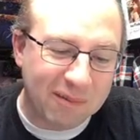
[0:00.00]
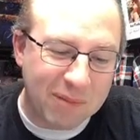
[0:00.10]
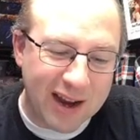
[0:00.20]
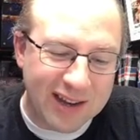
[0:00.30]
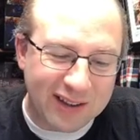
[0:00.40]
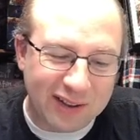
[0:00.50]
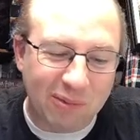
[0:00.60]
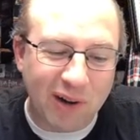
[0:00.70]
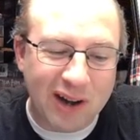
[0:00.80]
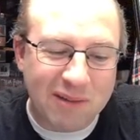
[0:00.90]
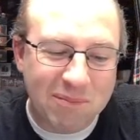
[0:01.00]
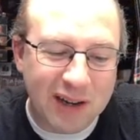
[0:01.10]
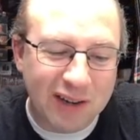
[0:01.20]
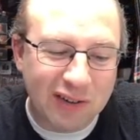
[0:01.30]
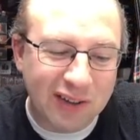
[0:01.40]
paint the right
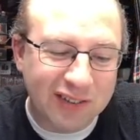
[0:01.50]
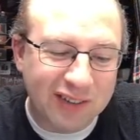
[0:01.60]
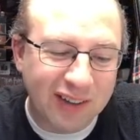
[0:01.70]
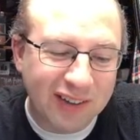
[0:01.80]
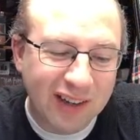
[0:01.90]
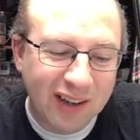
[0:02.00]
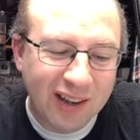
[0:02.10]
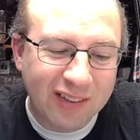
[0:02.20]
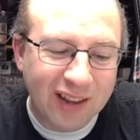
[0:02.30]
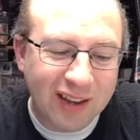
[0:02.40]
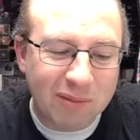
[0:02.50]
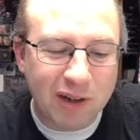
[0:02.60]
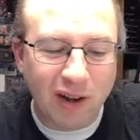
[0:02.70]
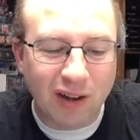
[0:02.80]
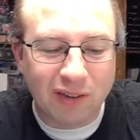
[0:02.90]
miniature, he says. That's
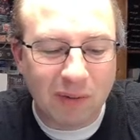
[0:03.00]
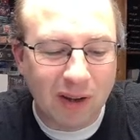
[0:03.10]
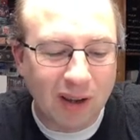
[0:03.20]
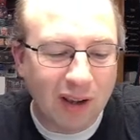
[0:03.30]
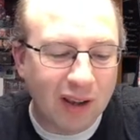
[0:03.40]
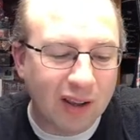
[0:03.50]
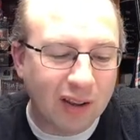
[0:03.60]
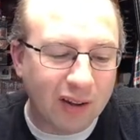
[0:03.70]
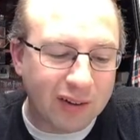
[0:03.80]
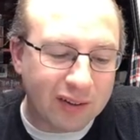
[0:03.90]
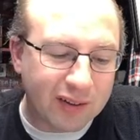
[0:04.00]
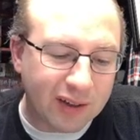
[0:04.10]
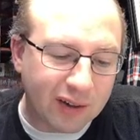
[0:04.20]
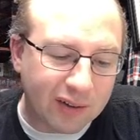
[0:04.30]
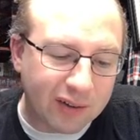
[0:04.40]
pretty awesome. Let's see
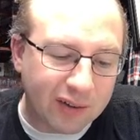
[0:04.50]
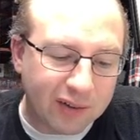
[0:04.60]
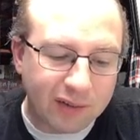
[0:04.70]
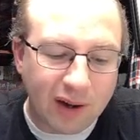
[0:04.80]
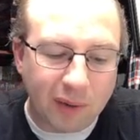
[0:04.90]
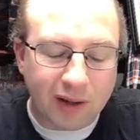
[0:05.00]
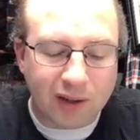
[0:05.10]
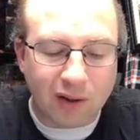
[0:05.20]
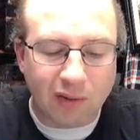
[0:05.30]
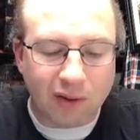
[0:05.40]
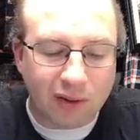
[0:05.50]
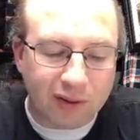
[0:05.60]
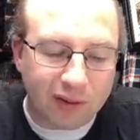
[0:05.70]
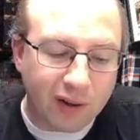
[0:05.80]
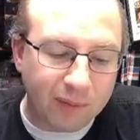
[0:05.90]
here. Now I got to get over into this
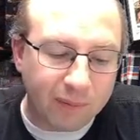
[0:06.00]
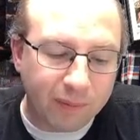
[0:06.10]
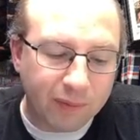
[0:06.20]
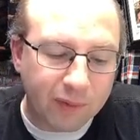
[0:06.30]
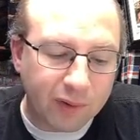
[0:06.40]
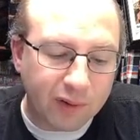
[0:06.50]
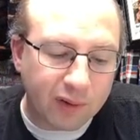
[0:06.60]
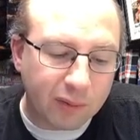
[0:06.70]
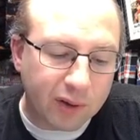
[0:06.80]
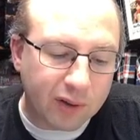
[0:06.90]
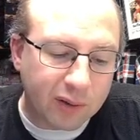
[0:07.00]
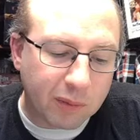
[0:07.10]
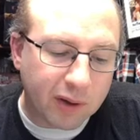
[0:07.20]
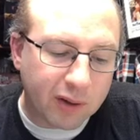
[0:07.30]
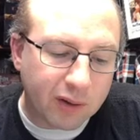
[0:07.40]
side and see if we can get some of
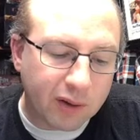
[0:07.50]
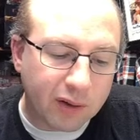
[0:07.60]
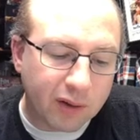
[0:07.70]
that done.